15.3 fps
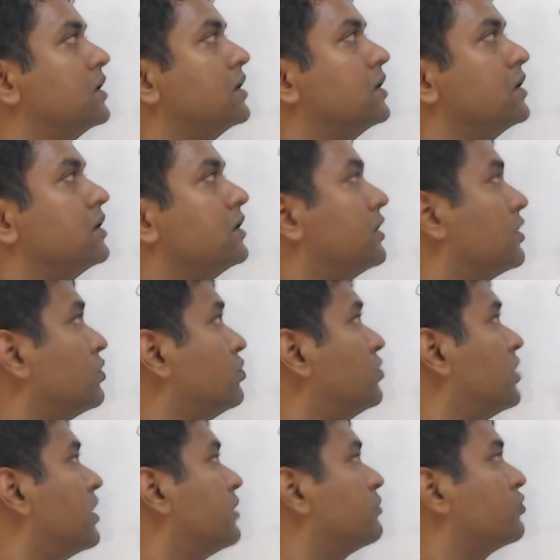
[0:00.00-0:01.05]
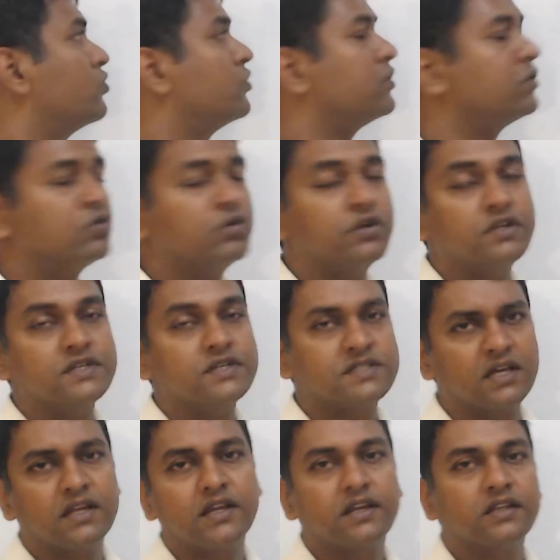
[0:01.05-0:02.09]
Now I am going to
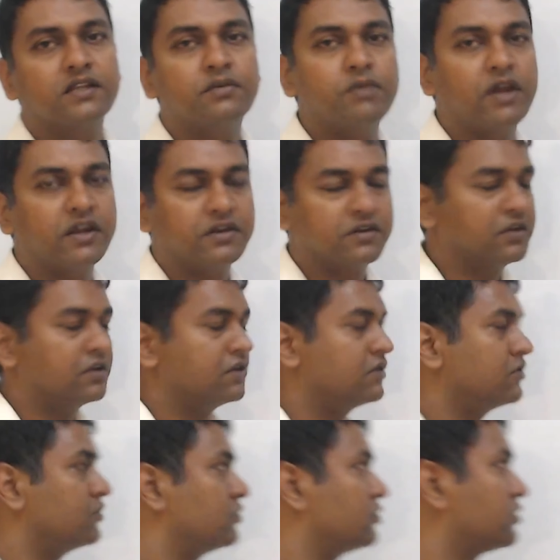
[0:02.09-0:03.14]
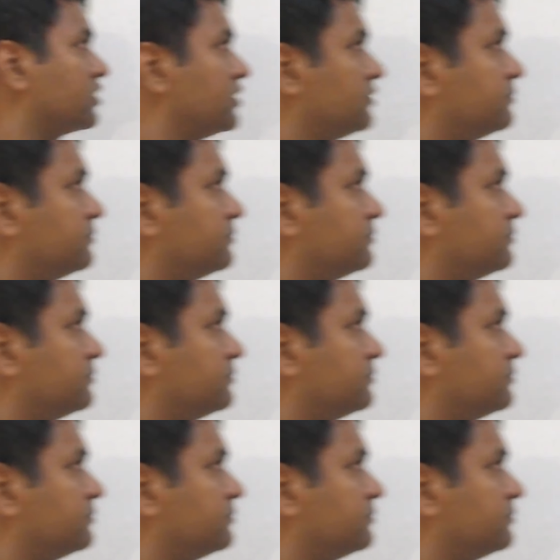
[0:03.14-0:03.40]
disconnect the battery. Okay.